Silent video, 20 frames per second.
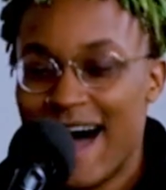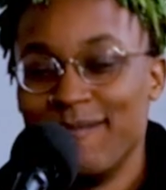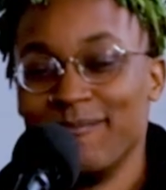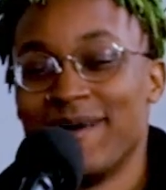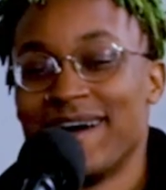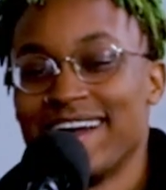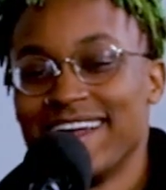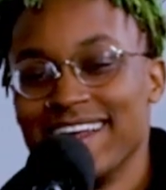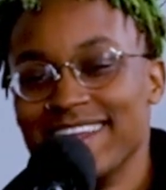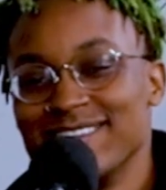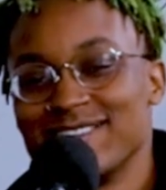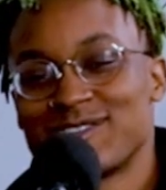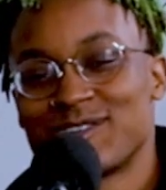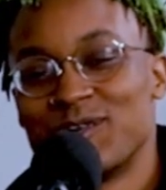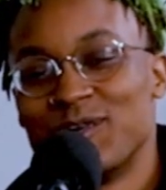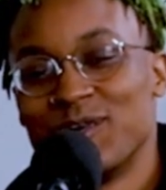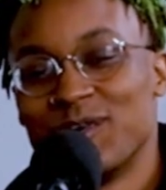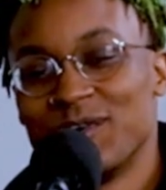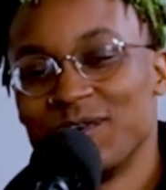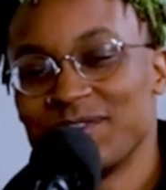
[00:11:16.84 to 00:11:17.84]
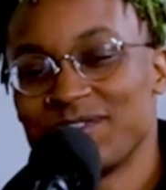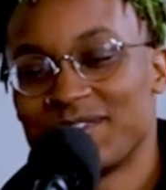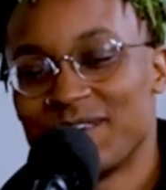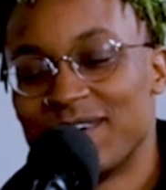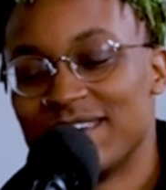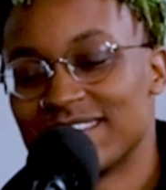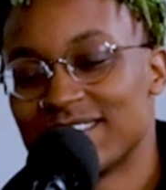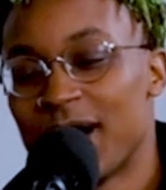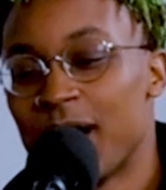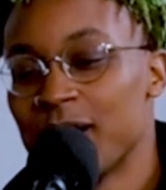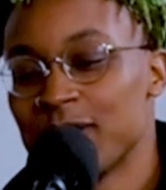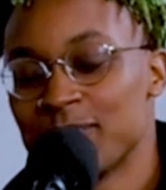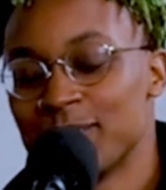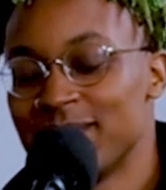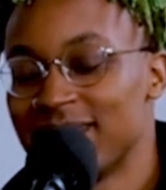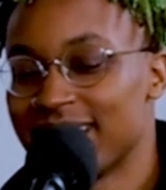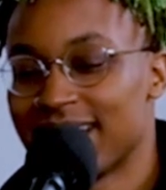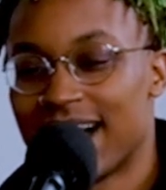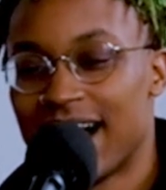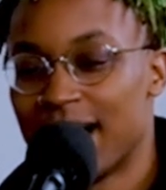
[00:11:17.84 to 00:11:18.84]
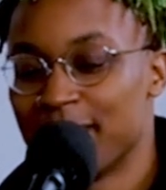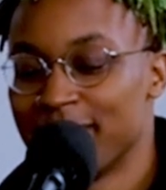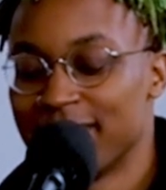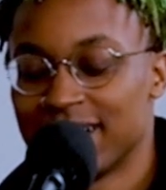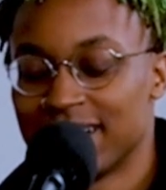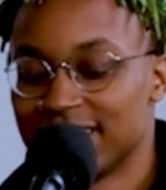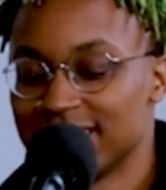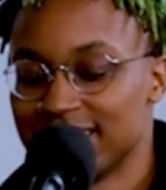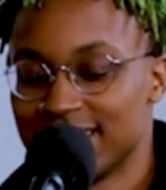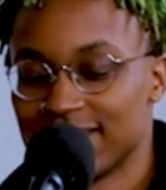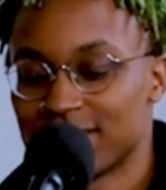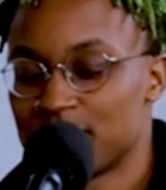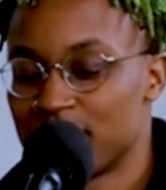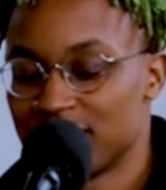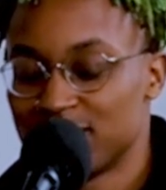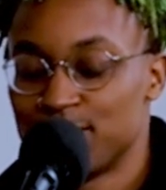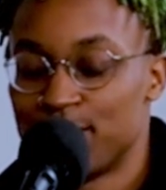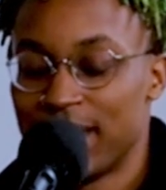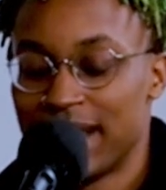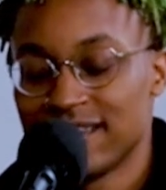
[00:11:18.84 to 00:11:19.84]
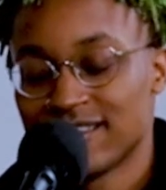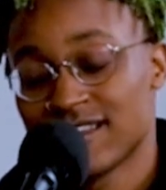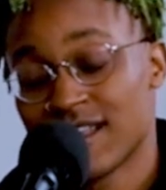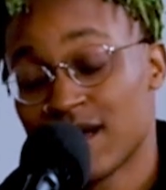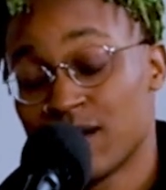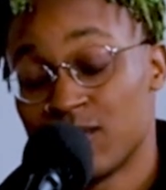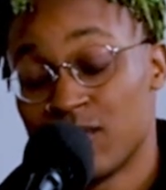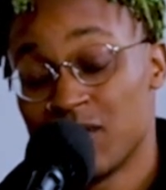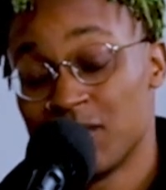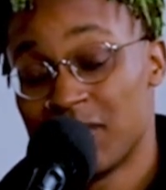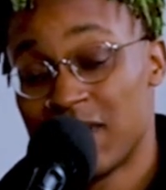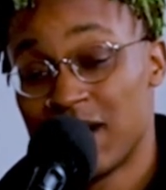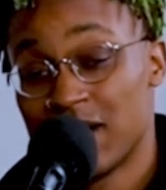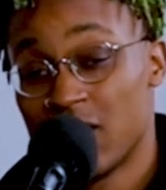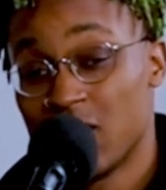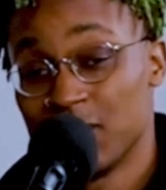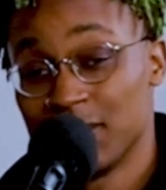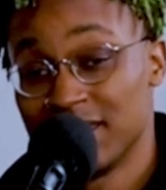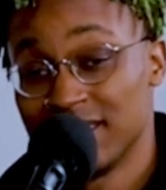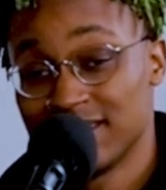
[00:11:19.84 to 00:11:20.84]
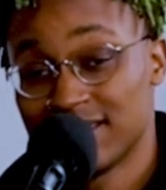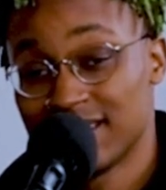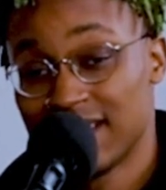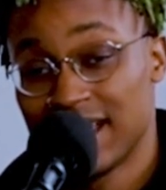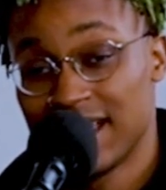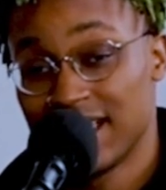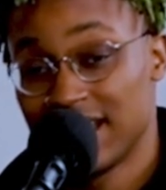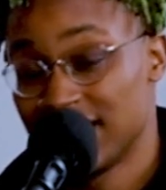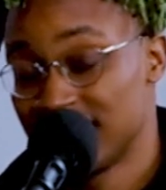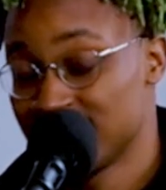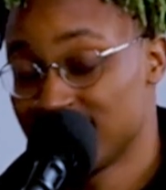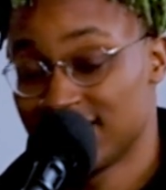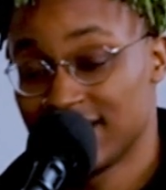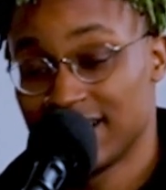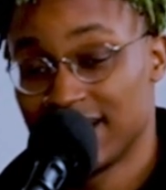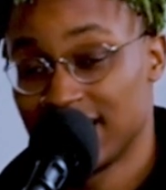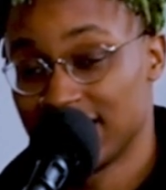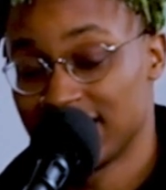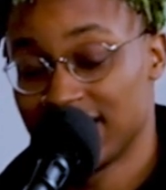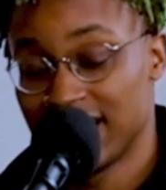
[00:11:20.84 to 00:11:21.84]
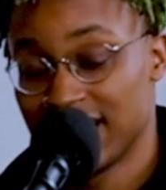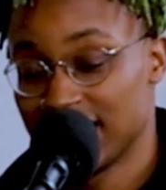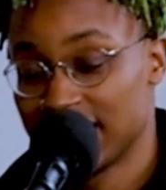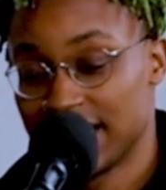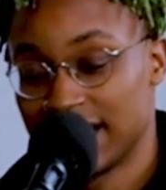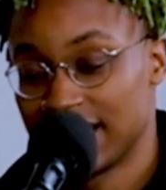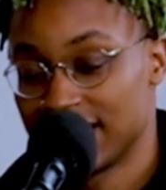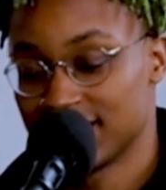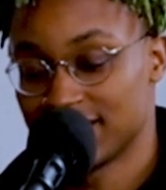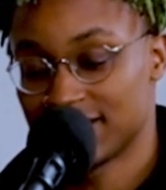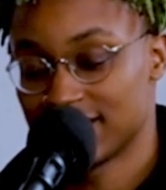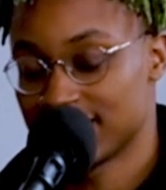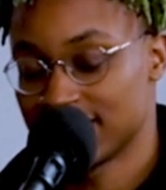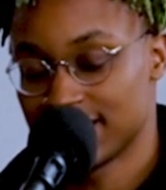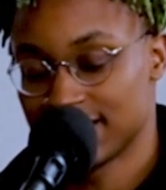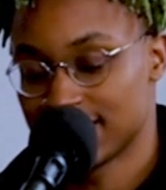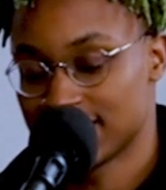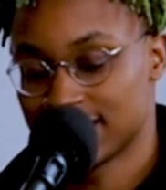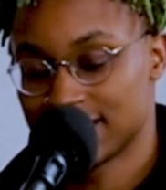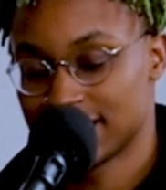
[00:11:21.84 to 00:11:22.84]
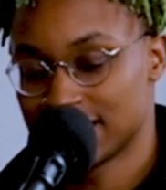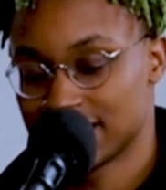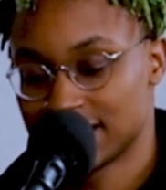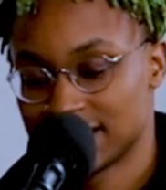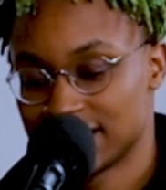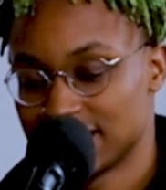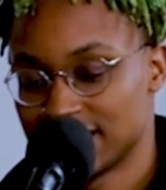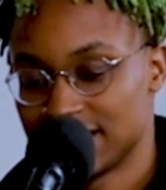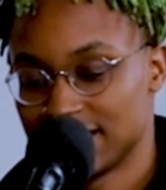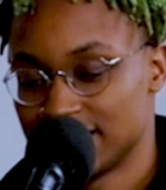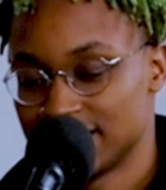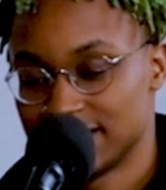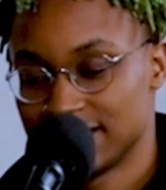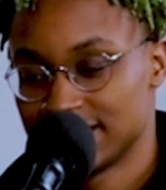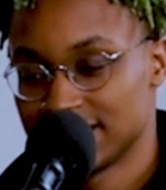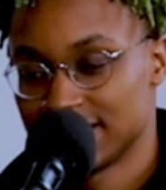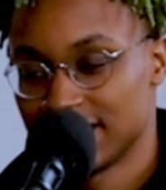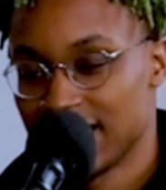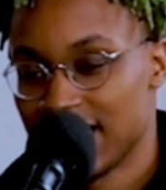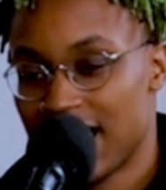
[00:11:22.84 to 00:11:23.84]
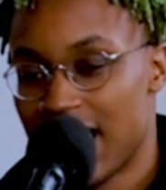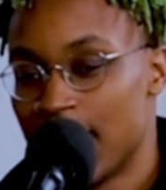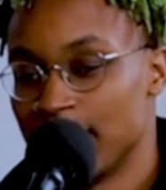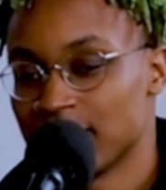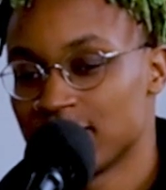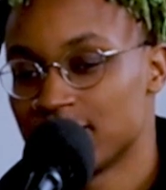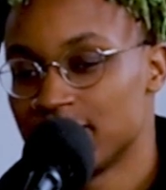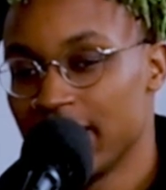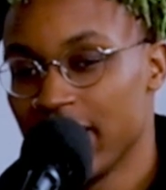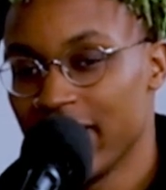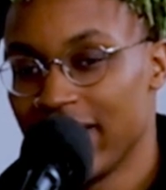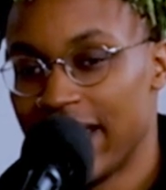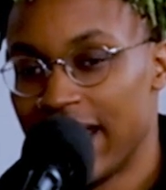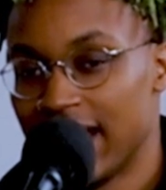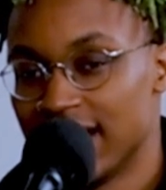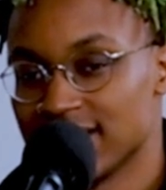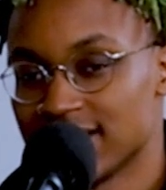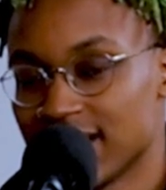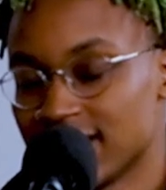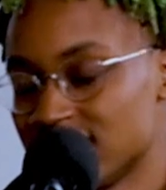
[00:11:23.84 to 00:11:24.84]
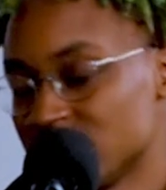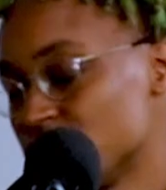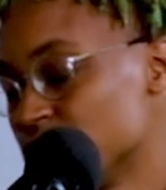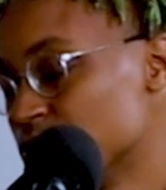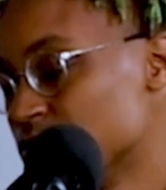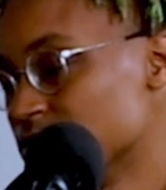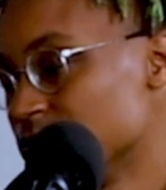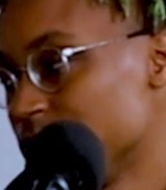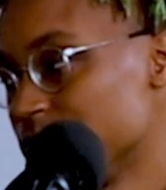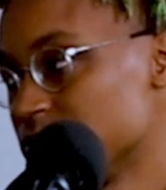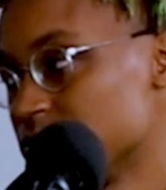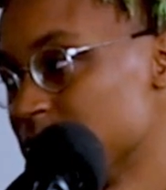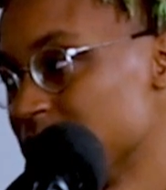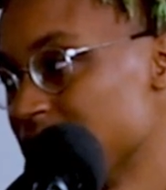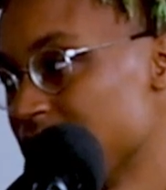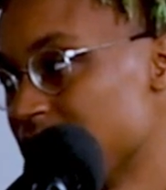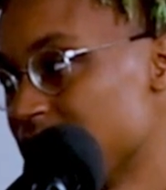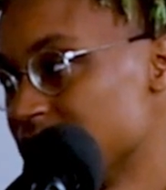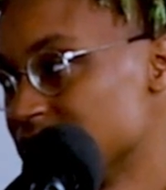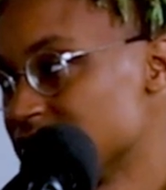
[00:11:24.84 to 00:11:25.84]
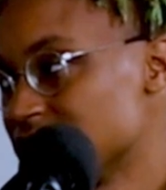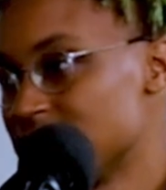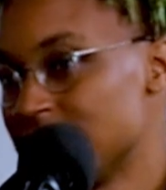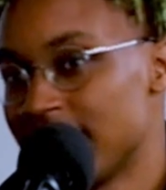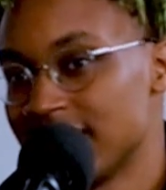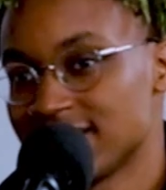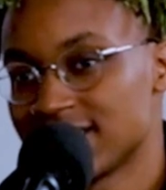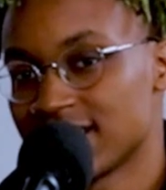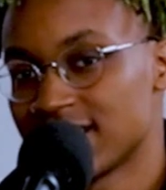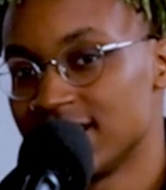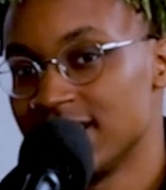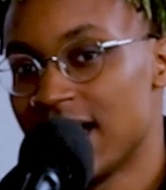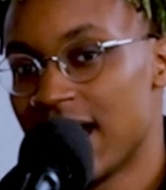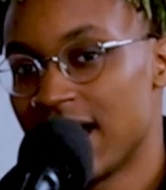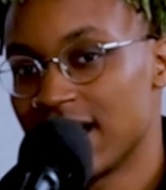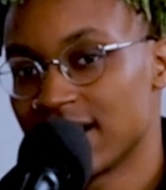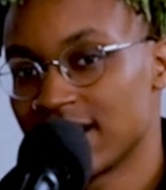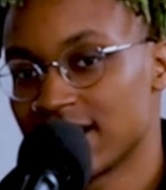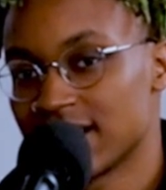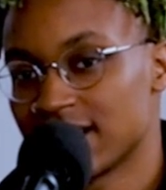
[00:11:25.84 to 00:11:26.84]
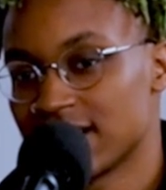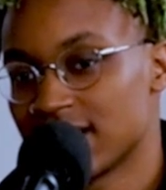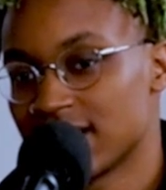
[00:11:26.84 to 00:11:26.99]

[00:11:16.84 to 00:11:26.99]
I'm not in school, so it's hard for me to comment on this. But based on what my homies say and shit like that, like it's just, I'm just very anti-school, to be honest. And that's not.